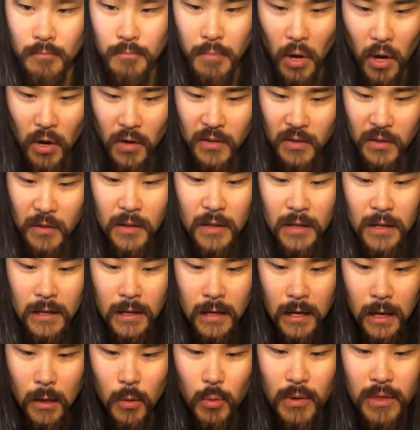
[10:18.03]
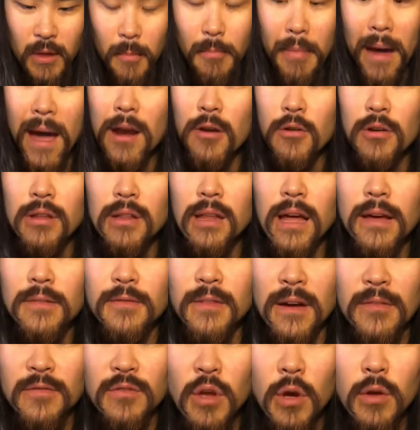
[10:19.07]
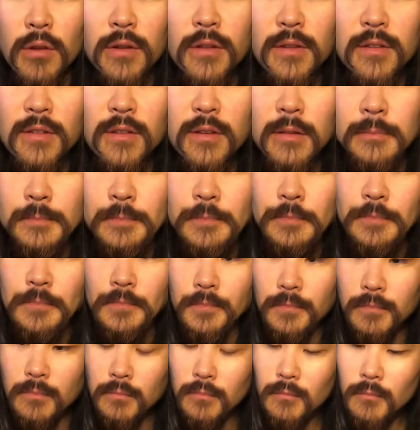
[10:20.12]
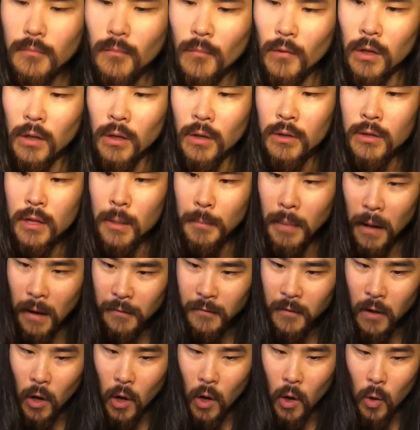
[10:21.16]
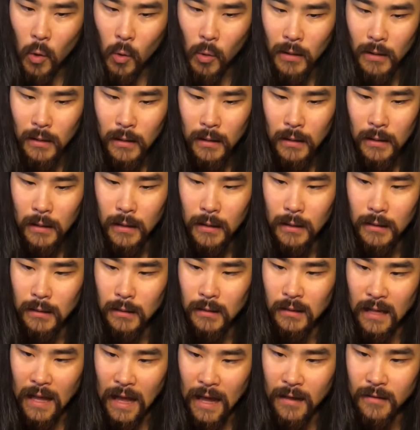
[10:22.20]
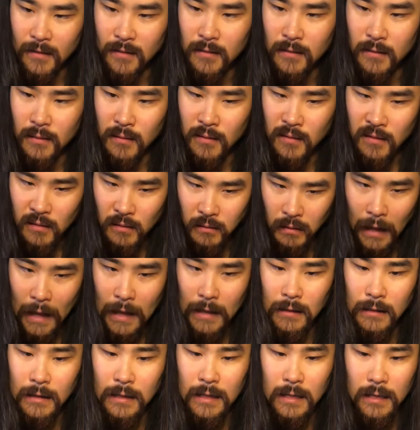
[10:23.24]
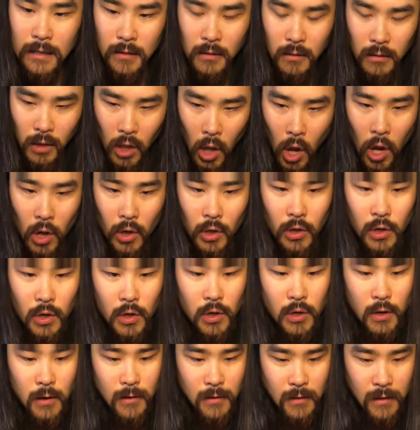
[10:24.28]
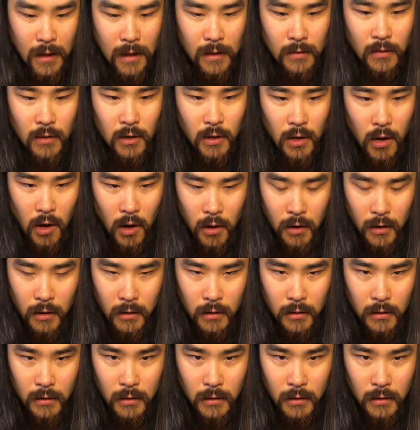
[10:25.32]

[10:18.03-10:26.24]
Personally, with a battery life I've noticed, the Puffco lasts slightly longer than the Carta.